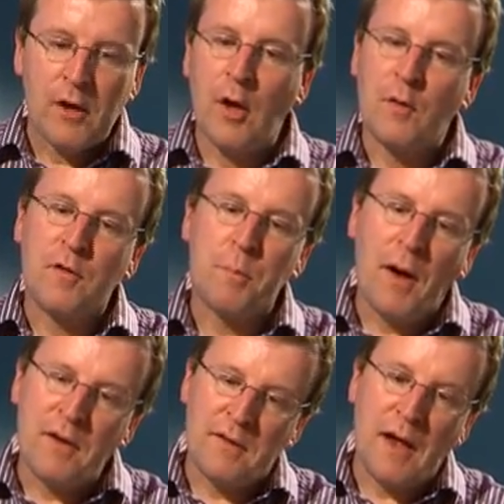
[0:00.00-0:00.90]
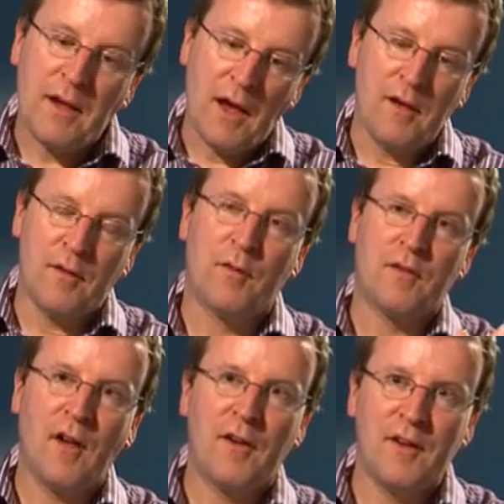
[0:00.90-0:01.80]
Despite decades of
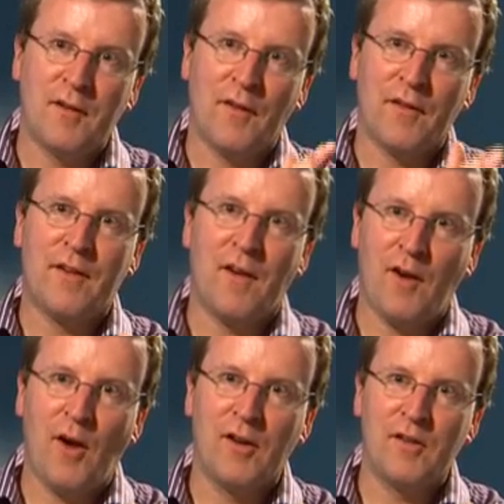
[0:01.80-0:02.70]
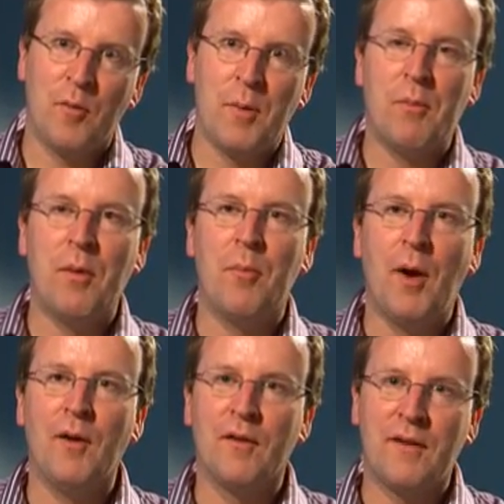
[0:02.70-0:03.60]
studies on the psychology of people in
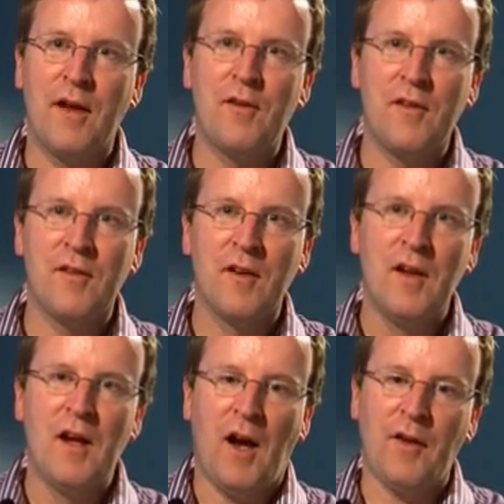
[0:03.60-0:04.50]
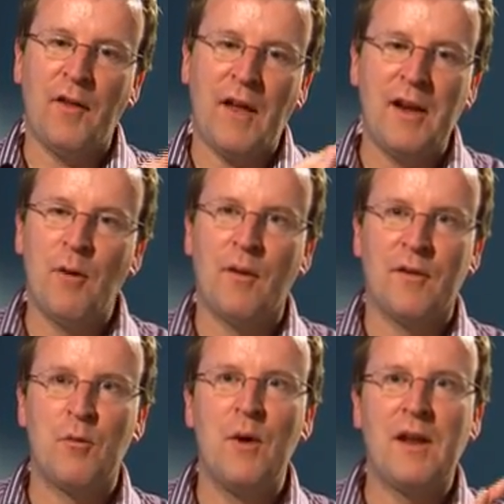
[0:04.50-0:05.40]
polar stations, I don't think anyone
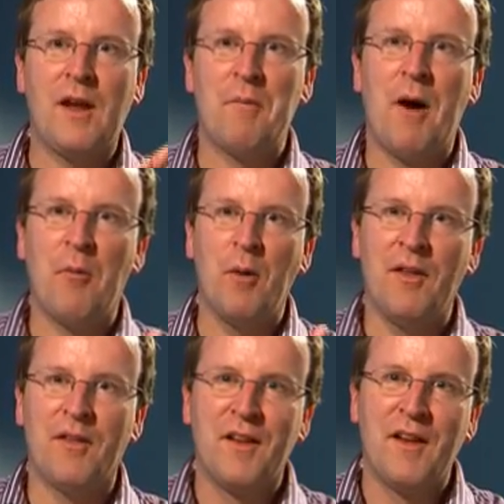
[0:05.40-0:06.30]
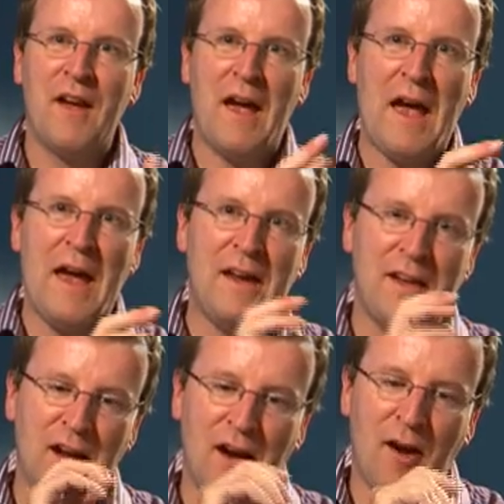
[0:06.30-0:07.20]
has really come up with
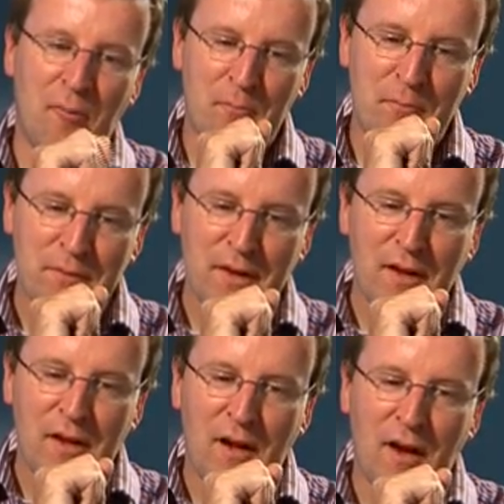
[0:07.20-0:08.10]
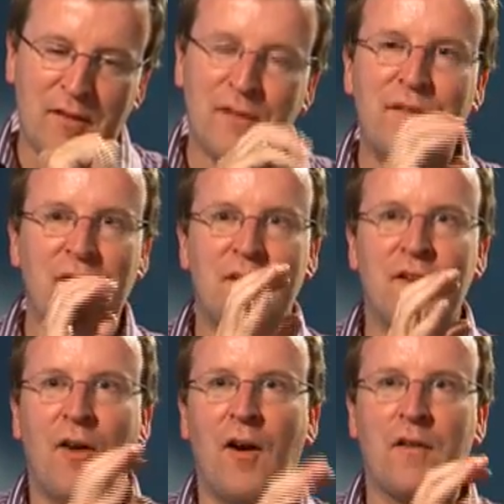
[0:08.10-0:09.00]
a
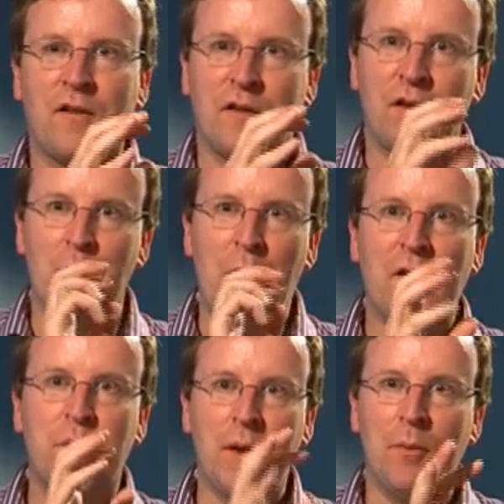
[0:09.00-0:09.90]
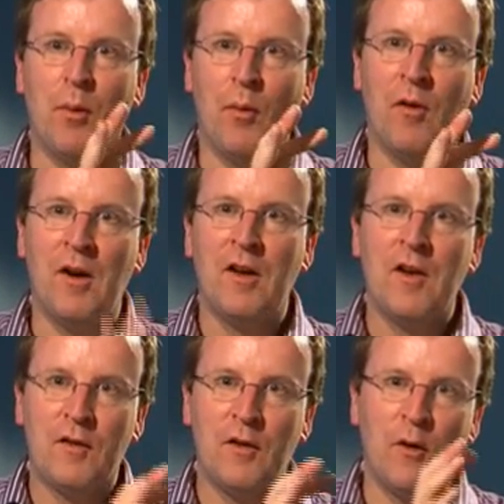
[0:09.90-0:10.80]
definitive answer to the best people
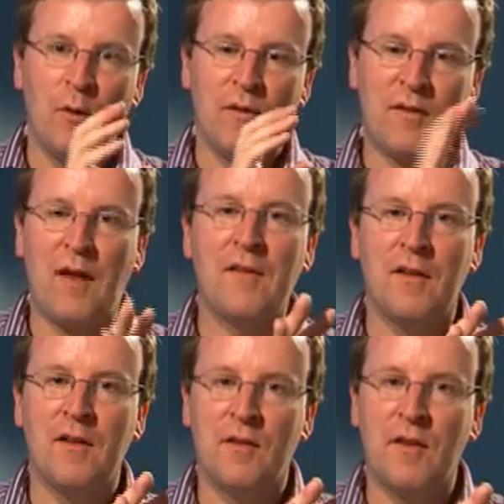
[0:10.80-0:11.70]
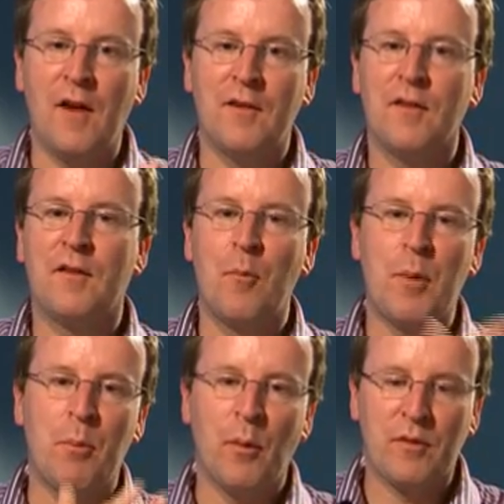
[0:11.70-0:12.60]
to send to these stations. Some
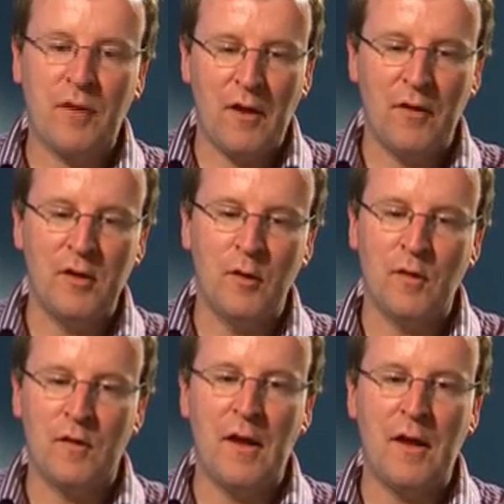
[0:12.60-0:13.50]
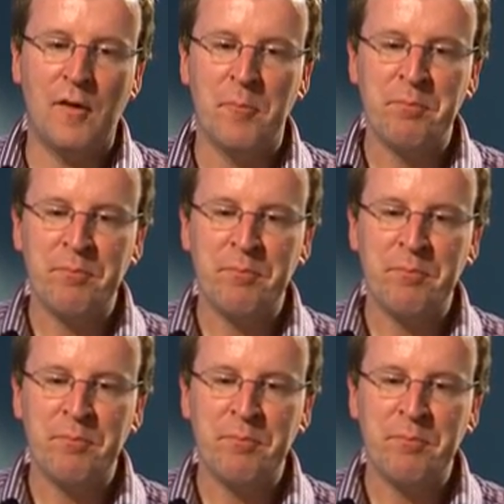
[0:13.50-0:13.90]
people say that you should send